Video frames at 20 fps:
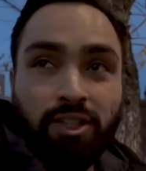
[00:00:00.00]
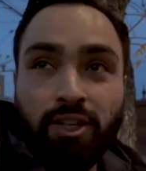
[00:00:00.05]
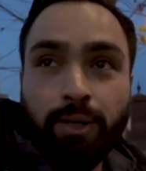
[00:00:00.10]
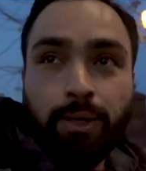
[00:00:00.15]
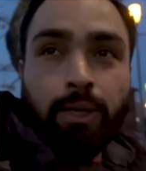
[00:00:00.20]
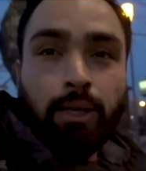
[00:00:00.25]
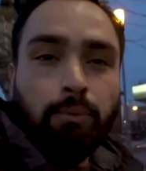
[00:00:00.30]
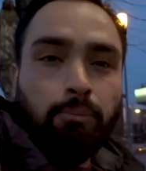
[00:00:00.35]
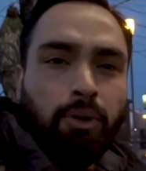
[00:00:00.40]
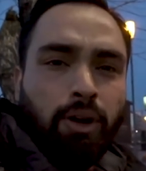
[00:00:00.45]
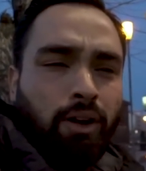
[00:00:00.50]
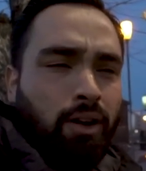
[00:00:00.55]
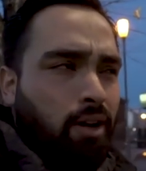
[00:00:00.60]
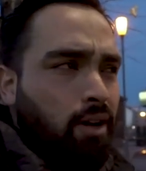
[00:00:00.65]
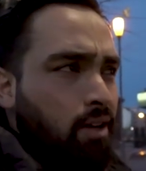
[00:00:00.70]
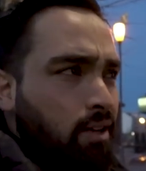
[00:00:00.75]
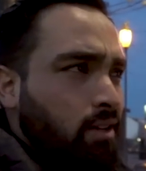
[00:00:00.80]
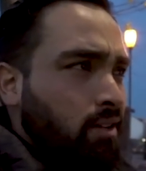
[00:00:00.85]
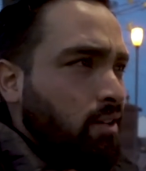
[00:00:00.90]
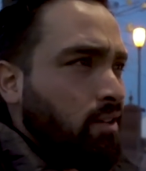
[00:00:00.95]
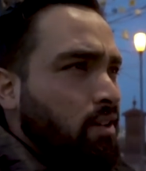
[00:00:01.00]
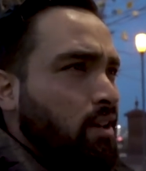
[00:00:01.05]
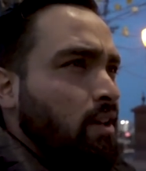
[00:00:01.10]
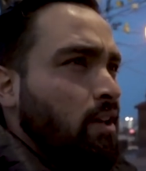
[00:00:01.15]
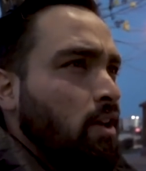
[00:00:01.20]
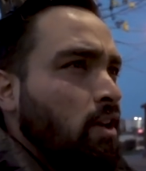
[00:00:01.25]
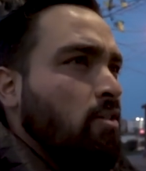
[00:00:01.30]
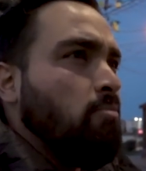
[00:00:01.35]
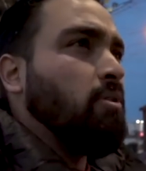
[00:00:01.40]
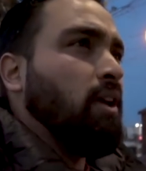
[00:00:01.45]
turning them on.
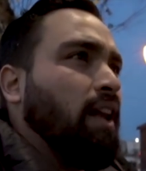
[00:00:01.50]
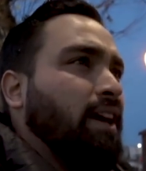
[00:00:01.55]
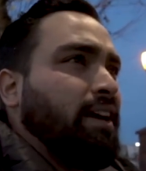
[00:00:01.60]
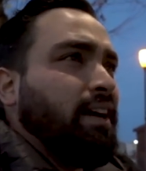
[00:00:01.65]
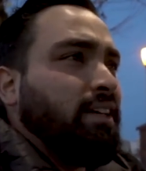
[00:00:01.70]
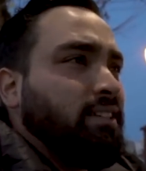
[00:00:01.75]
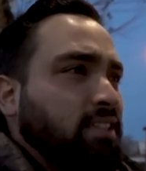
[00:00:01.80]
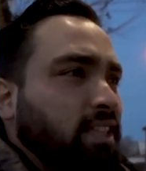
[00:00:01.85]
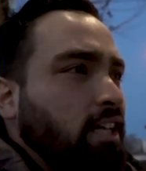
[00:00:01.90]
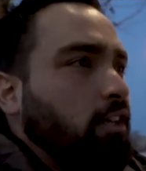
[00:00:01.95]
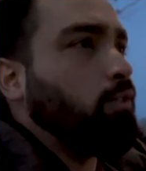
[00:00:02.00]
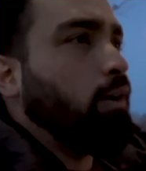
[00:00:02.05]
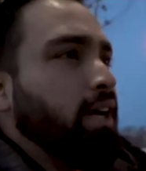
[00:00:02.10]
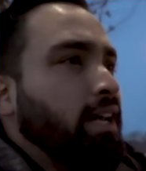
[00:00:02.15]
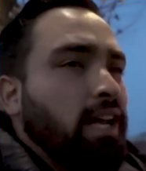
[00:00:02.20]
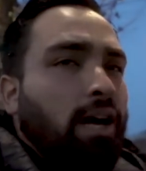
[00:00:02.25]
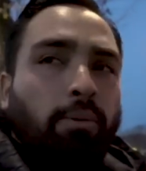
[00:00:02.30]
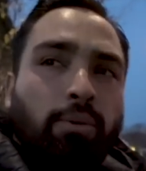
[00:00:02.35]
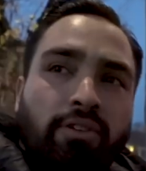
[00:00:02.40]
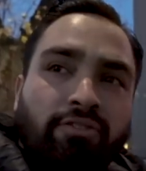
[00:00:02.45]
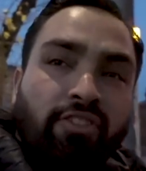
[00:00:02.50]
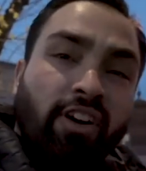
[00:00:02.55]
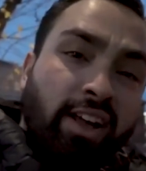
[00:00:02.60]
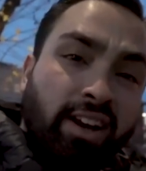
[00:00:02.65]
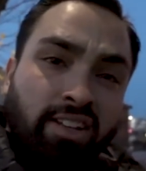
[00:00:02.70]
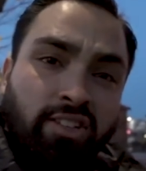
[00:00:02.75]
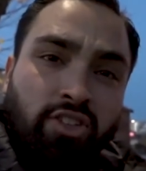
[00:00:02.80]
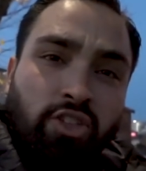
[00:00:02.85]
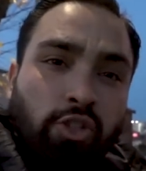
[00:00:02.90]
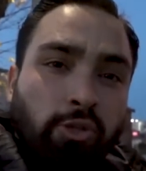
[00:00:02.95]
But like I said, right now, we're
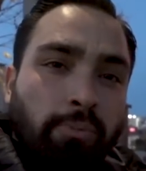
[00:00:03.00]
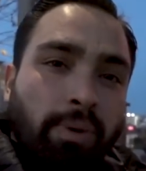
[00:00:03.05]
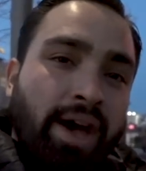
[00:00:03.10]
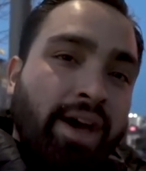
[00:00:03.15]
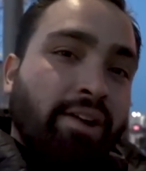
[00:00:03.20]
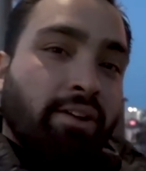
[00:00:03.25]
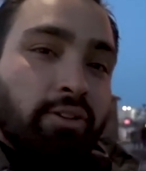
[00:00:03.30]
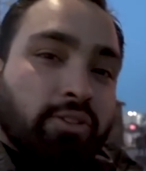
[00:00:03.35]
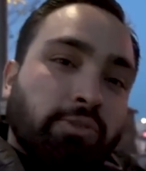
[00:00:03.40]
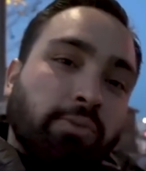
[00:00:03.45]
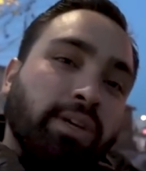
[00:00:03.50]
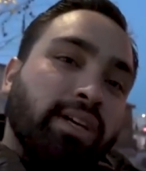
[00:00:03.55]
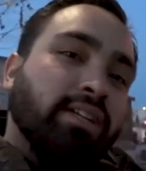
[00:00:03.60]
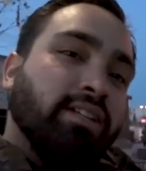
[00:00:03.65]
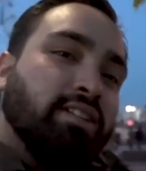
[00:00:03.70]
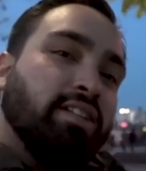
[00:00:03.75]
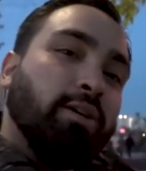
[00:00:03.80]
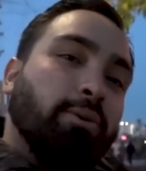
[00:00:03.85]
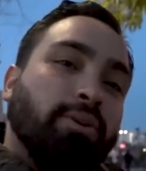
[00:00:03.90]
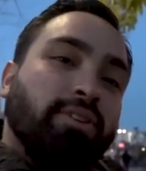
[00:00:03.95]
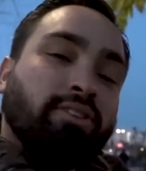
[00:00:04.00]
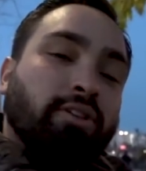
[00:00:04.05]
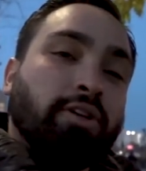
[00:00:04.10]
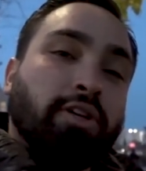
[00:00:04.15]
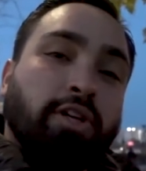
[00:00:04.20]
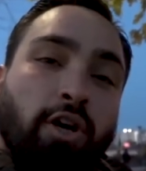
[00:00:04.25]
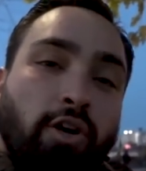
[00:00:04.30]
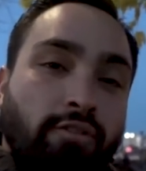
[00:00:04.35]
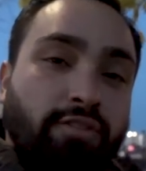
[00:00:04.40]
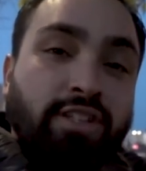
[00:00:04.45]
fighting two battles. We got to deal with the
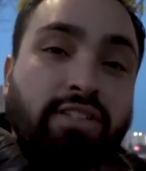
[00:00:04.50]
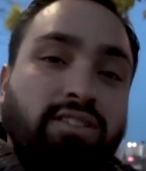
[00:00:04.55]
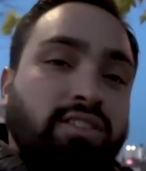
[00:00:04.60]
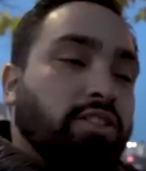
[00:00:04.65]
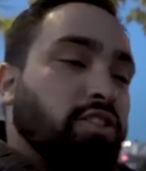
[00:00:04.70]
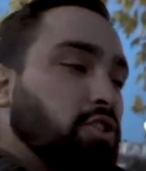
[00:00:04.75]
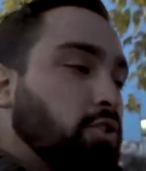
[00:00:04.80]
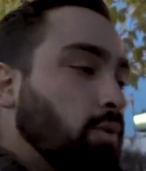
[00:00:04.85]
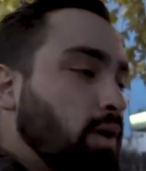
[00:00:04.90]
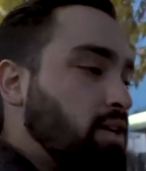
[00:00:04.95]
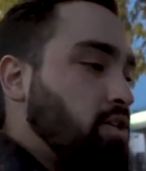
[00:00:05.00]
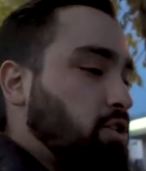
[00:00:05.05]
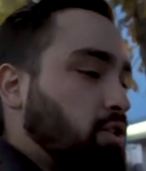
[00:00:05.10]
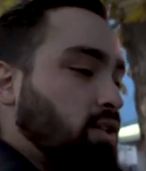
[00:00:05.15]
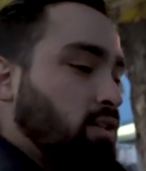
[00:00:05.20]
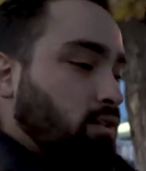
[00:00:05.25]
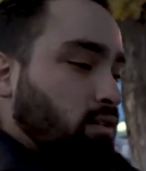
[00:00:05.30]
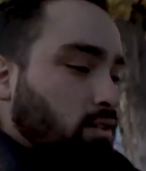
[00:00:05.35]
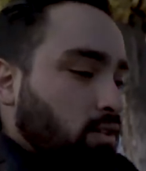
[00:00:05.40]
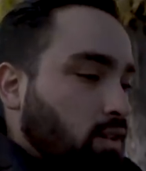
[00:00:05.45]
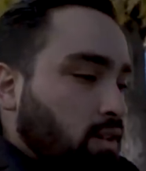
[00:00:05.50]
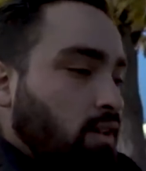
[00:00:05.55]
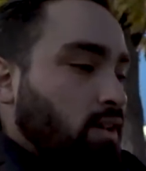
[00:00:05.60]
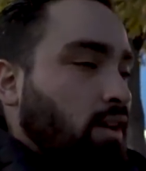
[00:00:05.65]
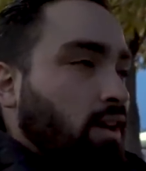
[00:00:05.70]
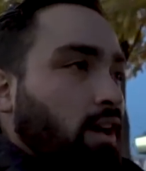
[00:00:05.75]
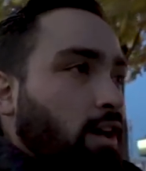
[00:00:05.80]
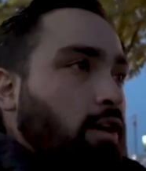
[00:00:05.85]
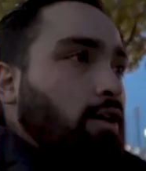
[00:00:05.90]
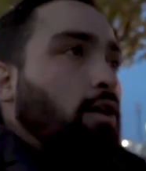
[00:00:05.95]
COVID situation
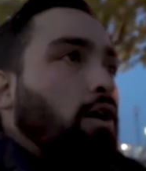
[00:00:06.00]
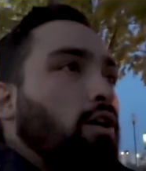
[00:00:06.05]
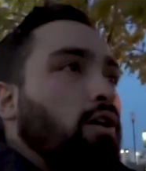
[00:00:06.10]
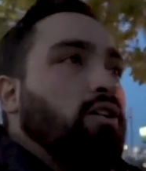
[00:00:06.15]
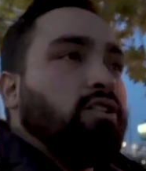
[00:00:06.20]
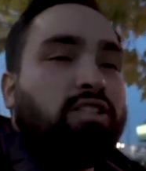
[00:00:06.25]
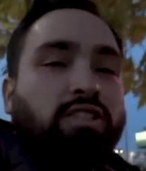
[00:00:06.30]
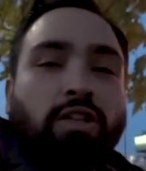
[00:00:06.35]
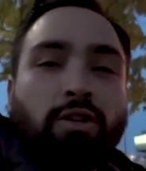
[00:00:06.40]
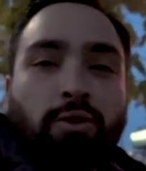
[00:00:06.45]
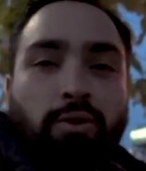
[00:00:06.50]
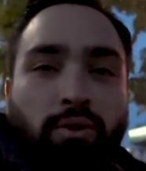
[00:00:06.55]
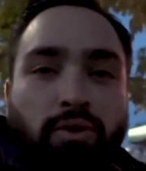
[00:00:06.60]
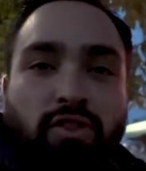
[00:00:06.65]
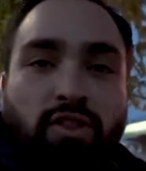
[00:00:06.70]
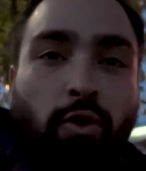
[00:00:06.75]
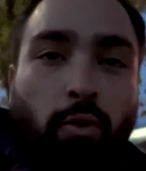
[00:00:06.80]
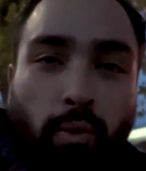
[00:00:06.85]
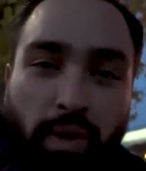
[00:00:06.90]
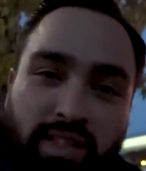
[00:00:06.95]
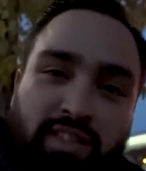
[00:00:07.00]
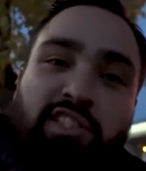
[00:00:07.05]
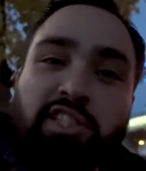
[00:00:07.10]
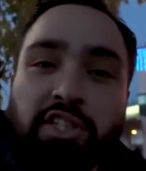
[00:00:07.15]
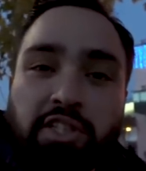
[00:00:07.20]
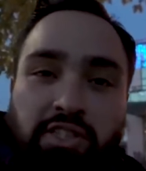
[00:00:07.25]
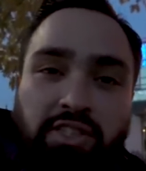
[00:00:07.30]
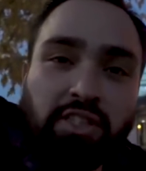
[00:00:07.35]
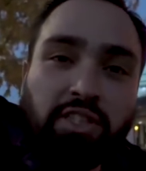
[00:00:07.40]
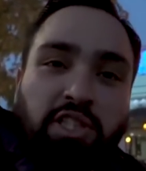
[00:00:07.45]
and also the
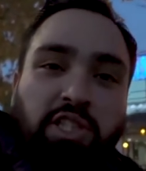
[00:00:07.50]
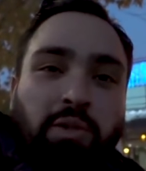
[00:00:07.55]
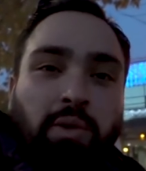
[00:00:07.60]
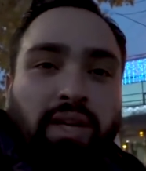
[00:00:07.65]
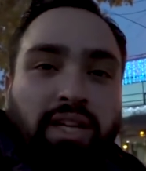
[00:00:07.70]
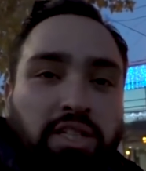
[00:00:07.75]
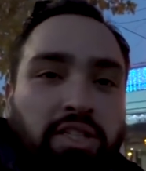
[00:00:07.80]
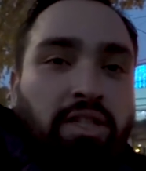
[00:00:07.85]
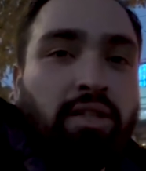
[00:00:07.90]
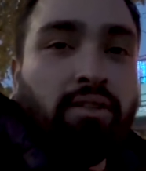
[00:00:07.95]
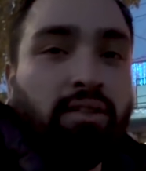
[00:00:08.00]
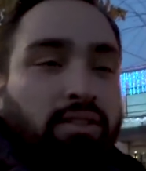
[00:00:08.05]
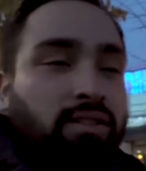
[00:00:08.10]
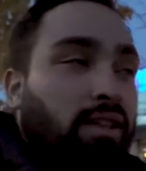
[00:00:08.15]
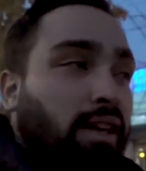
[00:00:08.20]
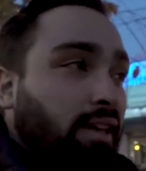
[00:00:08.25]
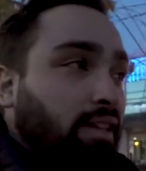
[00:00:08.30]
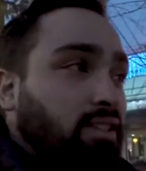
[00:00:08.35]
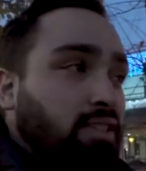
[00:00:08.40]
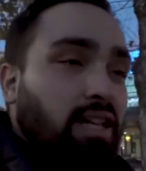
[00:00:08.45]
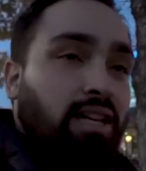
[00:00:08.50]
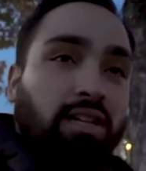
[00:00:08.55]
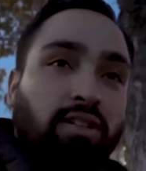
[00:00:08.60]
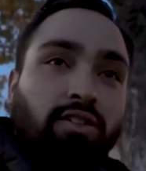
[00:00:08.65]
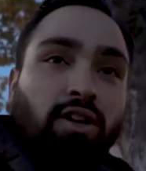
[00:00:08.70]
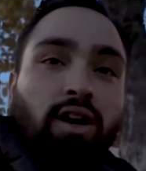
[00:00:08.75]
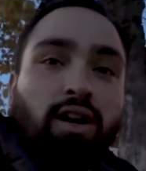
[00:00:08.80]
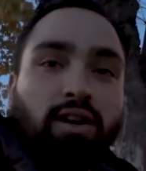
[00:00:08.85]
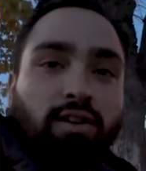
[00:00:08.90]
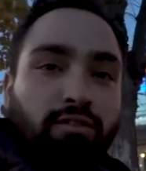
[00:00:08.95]
winter situation. It's getting
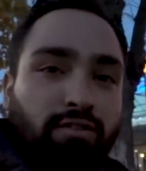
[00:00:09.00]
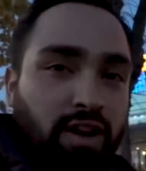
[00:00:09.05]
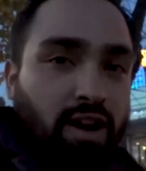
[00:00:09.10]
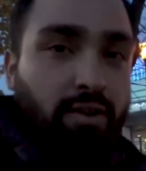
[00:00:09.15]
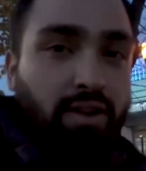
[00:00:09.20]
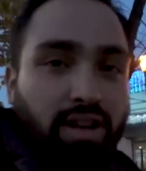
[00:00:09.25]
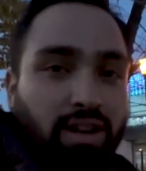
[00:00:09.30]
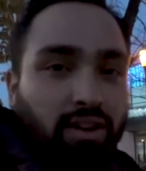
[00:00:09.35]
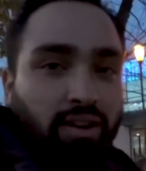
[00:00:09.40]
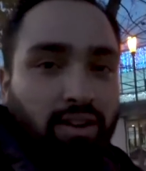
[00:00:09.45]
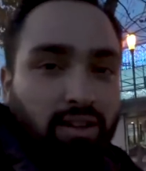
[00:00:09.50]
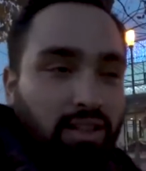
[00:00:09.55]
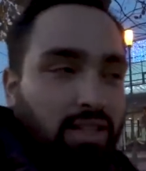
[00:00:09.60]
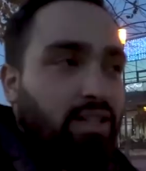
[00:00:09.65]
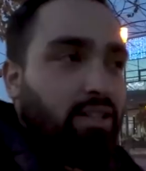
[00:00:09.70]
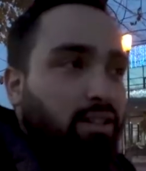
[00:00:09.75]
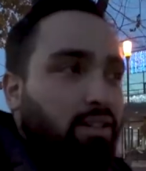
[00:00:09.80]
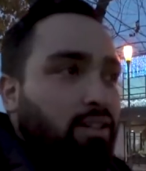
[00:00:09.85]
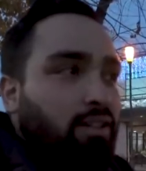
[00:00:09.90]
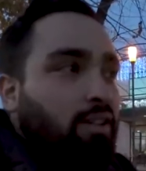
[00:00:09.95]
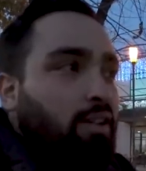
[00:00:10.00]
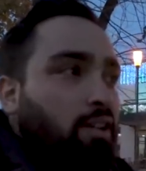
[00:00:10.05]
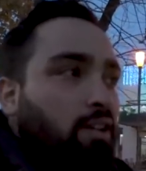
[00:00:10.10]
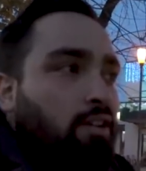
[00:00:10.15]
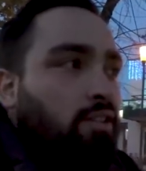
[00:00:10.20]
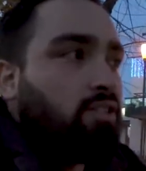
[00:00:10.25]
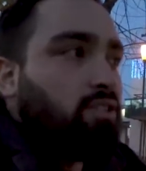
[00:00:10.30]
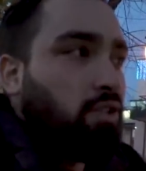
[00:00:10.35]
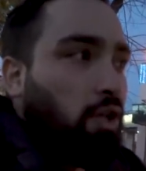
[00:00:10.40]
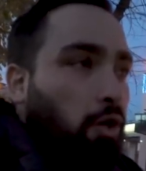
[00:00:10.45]
dark very early.
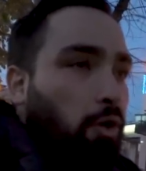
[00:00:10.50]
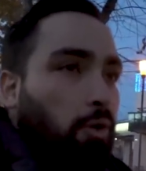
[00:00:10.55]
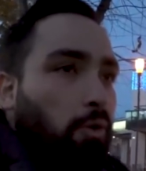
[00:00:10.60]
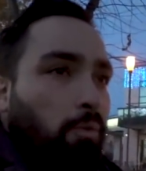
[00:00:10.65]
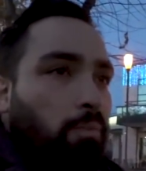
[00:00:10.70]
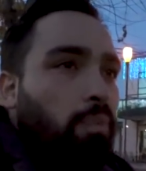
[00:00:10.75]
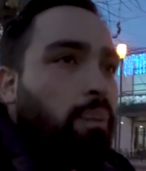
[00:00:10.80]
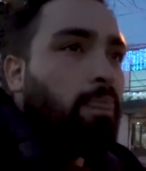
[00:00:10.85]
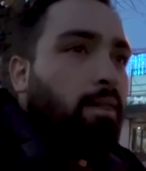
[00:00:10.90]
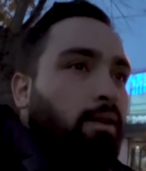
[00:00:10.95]
So